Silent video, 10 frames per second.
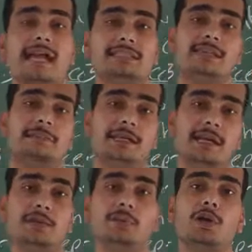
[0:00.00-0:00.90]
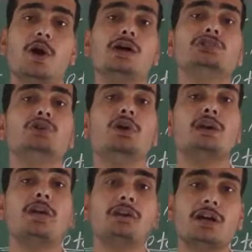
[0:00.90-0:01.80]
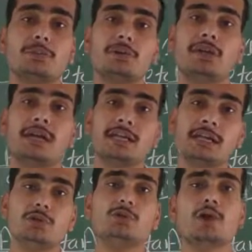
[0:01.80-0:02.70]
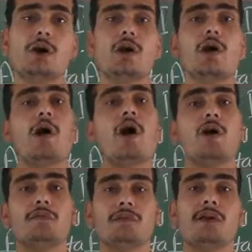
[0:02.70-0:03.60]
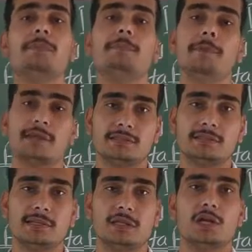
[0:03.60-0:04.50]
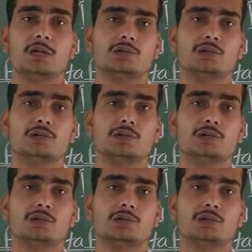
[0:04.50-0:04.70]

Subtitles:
accepted, because you are not communicated to your offerer person.